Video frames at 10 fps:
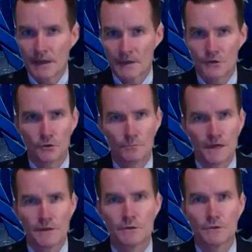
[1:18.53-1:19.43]
They told
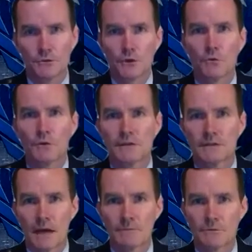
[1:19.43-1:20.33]
me that you'll know when the
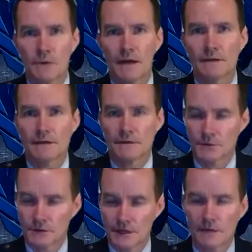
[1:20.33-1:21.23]
time is right, and it
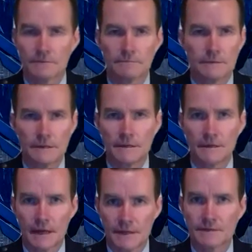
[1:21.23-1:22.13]
turned out
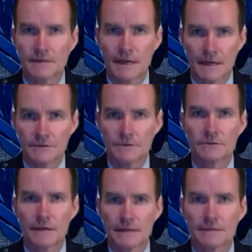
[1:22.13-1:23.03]
that is the
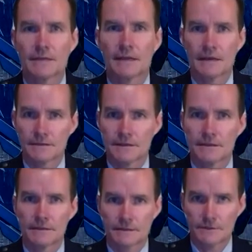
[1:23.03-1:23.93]
case, and today is
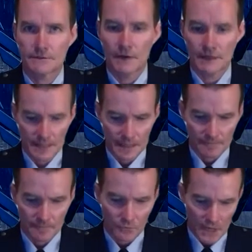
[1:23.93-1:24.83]
the right
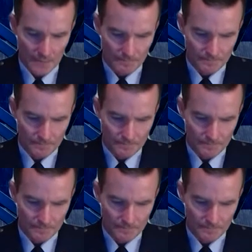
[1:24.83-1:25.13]
time for Rob.